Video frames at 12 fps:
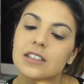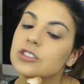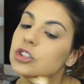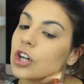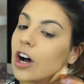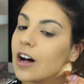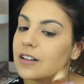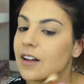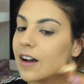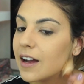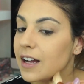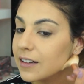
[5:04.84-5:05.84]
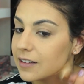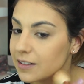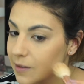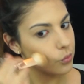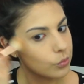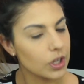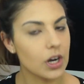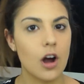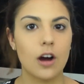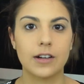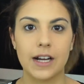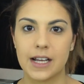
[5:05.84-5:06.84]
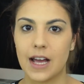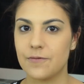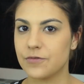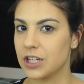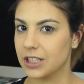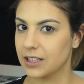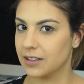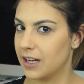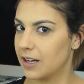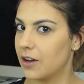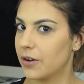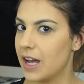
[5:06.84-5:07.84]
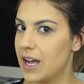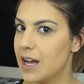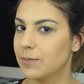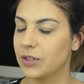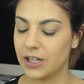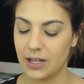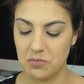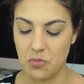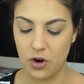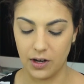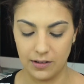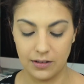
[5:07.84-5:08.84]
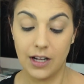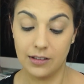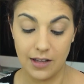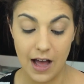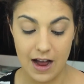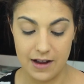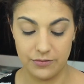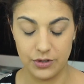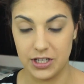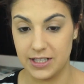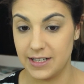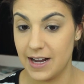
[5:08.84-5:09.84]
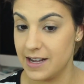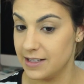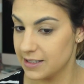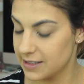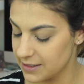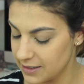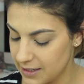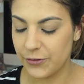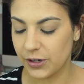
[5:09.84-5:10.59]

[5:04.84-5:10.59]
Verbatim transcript: jawline, and already I'm feeling like, okay, I'm looking more alive, which is nice.